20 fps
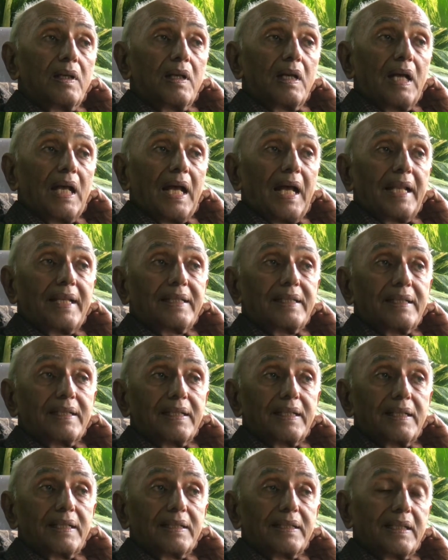And
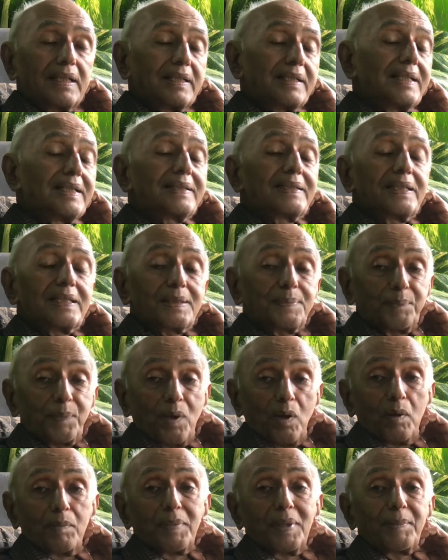this is
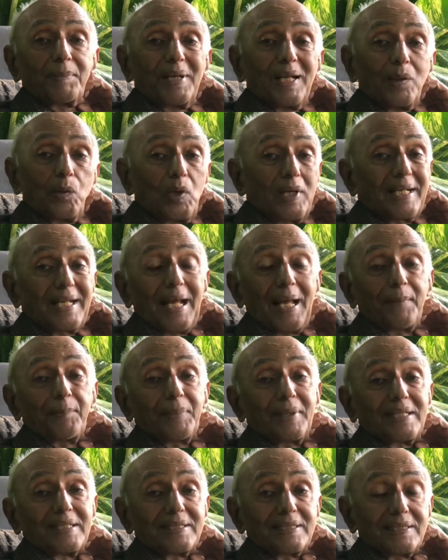probably what
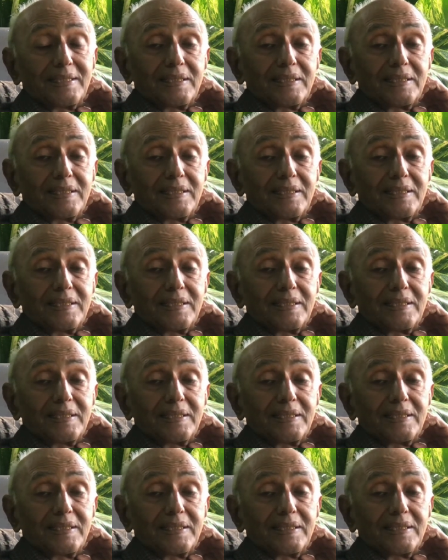happens